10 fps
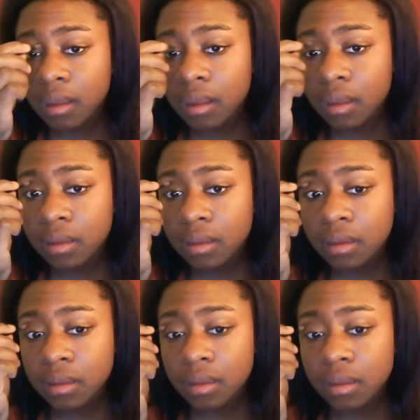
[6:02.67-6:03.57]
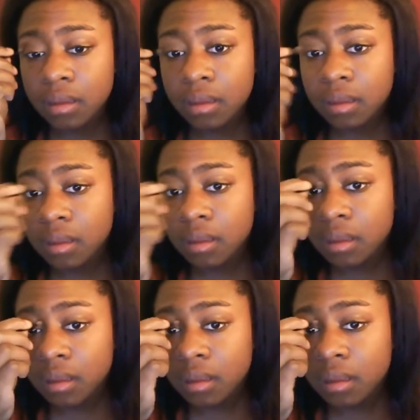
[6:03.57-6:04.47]

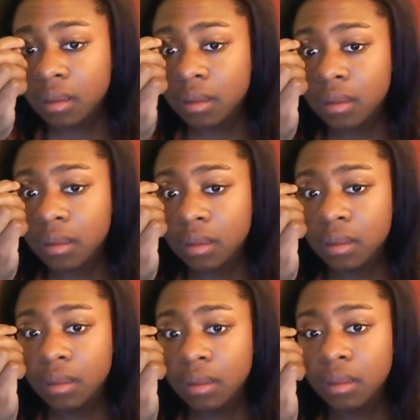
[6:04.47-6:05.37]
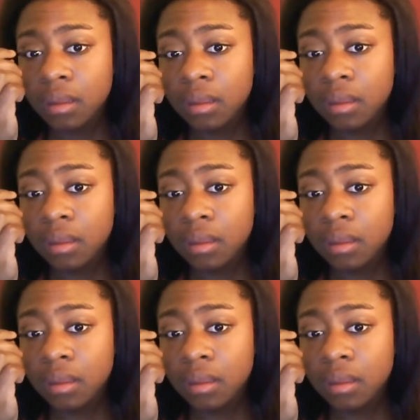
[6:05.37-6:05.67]
[no speech]